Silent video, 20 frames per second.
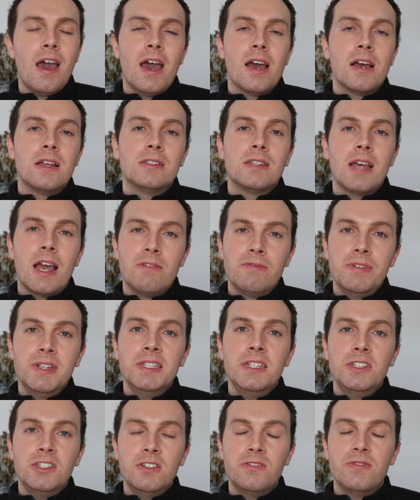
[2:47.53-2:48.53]
And I
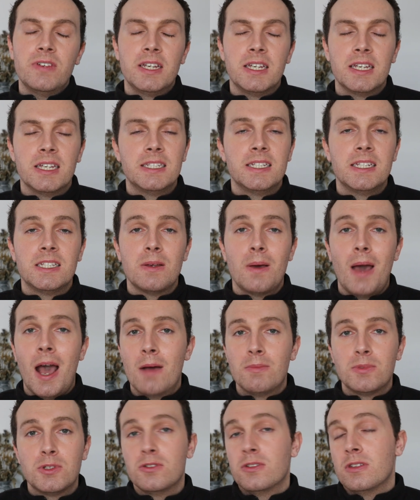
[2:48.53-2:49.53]
really do think it is
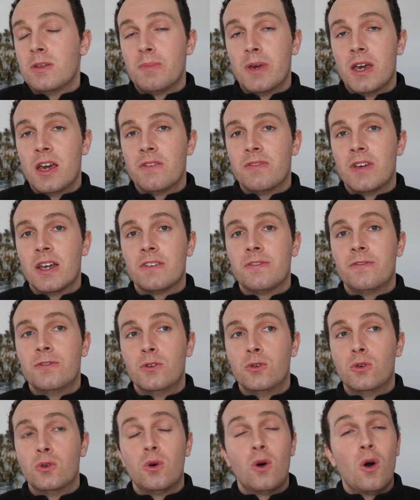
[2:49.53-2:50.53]
absolutely perfect
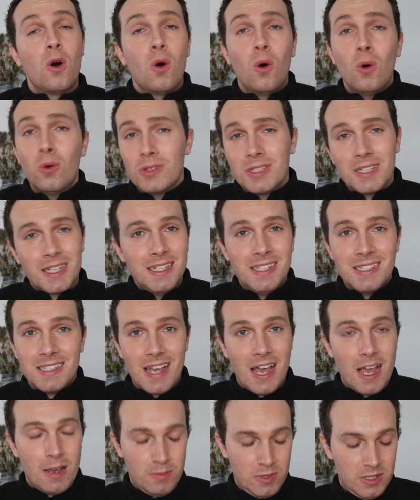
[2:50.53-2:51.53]
for all skin
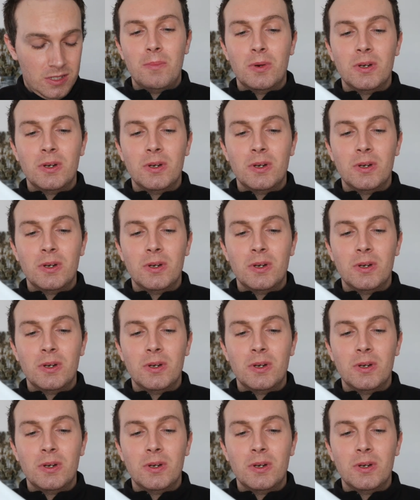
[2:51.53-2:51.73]
types.